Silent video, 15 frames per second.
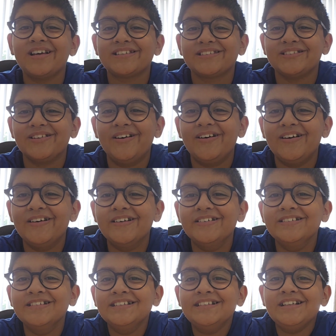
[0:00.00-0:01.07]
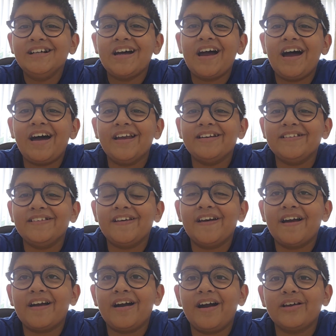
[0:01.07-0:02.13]
us, no. And
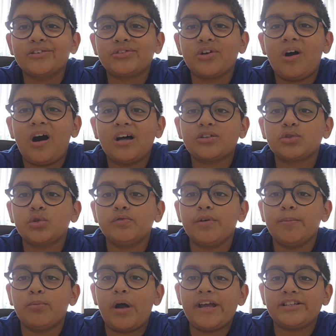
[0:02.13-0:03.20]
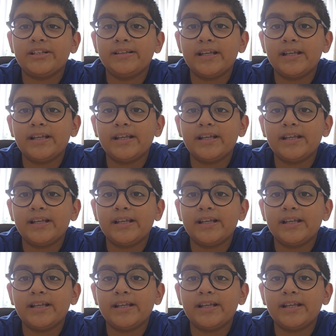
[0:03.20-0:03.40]
yeah, guys, so Arsenal v Brighton.